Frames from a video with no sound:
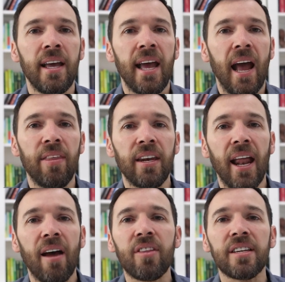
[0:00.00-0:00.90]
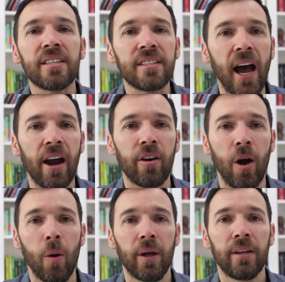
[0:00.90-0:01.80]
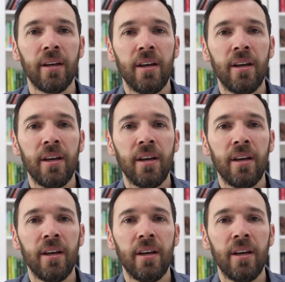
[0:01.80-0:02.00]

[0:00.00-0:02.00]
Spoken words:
and they need to have the desire to own it